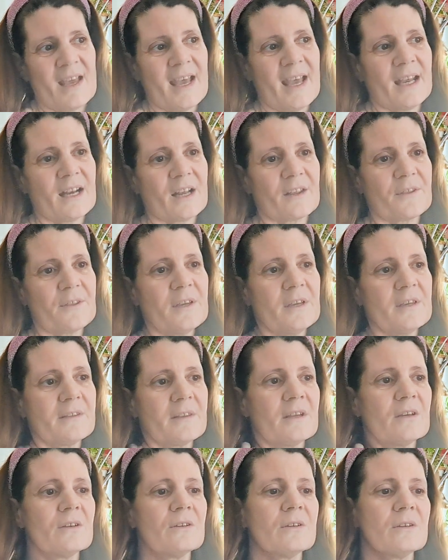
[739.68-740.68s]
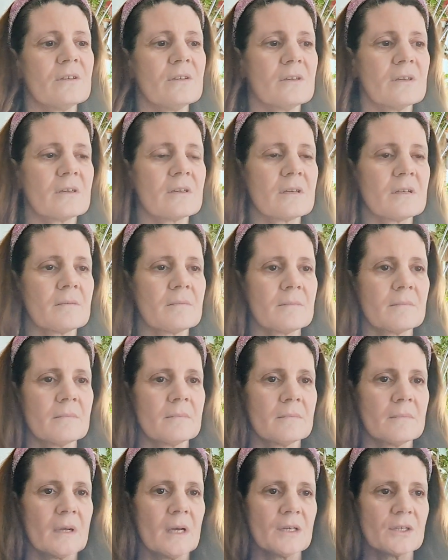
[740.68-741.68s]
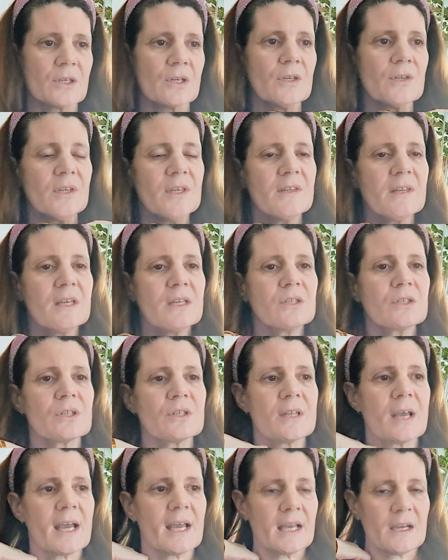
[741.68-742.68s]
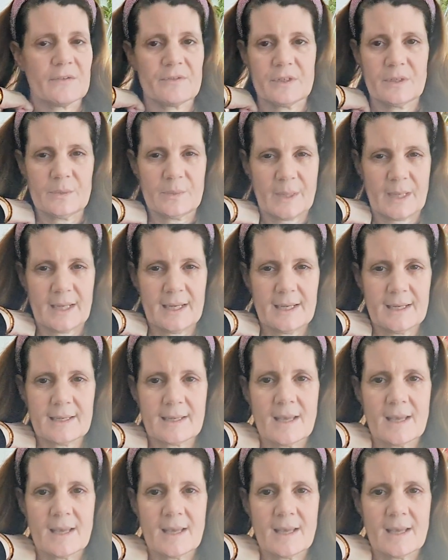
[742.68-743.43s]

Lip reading: And I think they, I don't think they do that every week.